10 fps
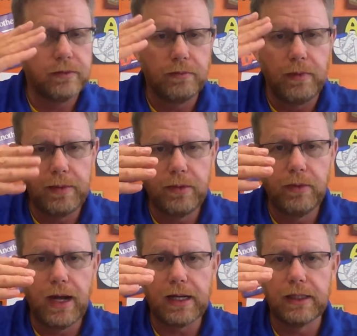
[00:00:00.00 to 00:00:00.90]

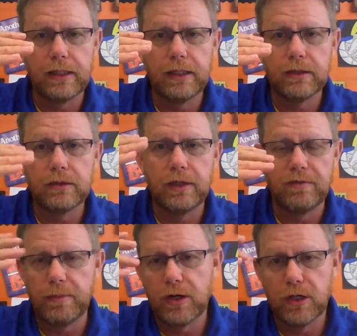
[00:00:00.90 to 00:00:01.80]
maybe I can give
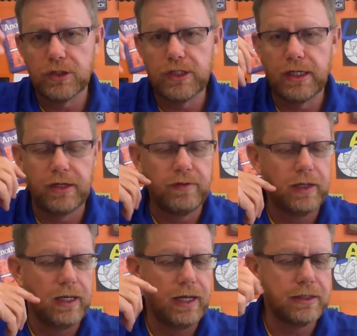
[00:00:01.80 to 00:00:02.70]
you a better understanding of it in
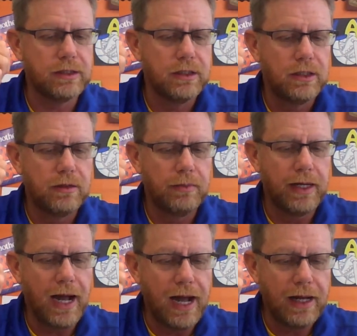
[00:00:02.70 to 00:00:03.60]
class.
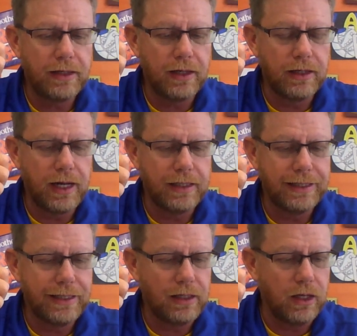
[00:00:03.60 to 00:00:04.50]
But
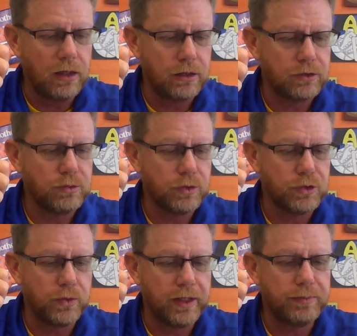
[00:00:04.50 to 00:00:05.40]
ideologues were
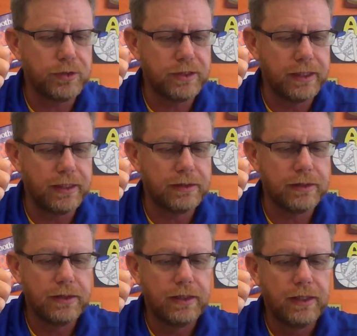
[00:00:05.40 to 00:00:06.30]
12%,
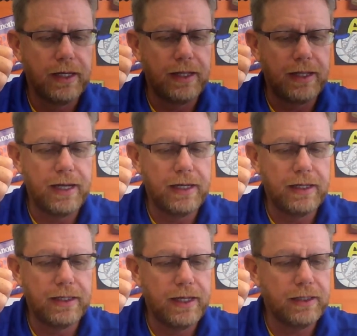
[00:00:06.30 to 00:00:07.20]
and they
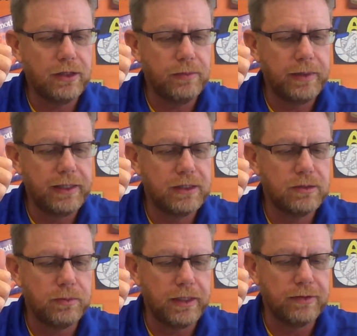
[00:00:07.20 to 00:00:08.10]
connect their opinions
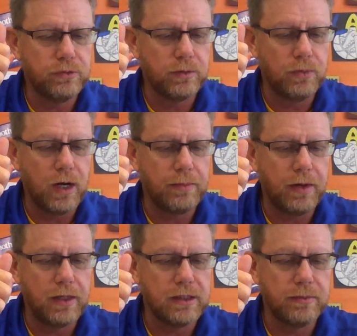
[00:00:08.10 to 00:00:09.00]
and beliefs with broad
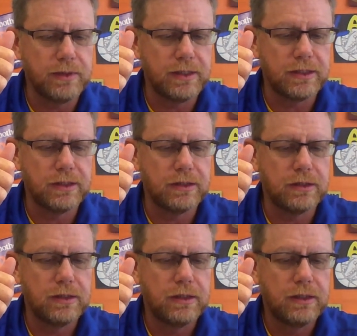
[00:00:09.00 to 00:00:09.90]
policy
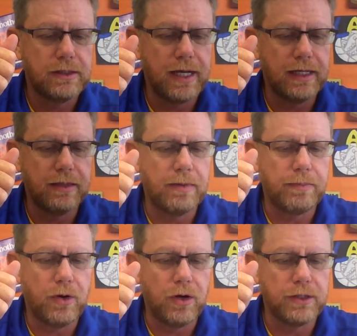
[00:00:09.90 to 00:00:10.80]
positions taken by
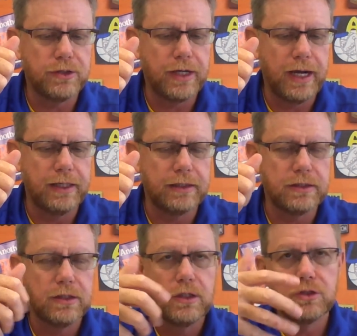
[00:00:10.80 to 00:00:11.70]
parties or
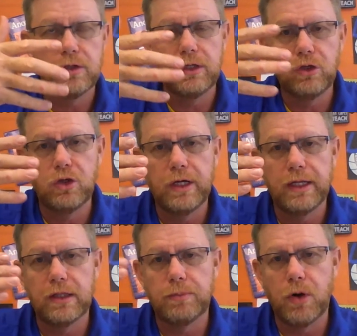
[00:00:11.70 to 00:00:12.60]
candidates. So they look
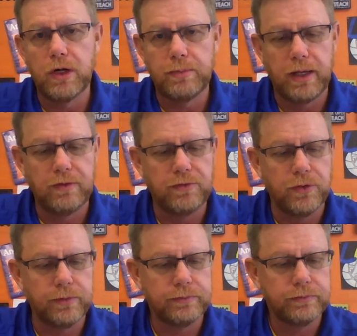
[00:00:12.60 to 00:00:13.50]
at the party platform.